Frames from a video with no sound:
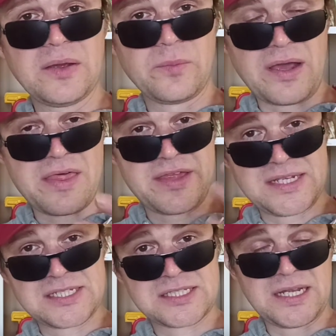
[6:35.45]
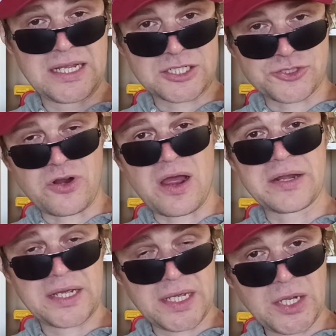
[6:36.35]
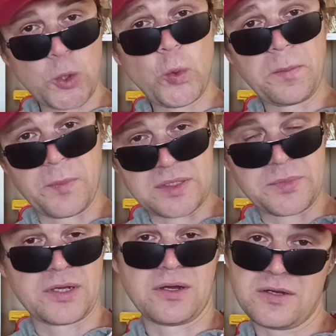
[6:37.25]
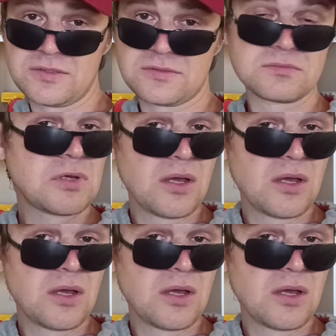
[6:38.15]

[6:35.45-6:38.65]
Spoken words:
by this electronic equipment because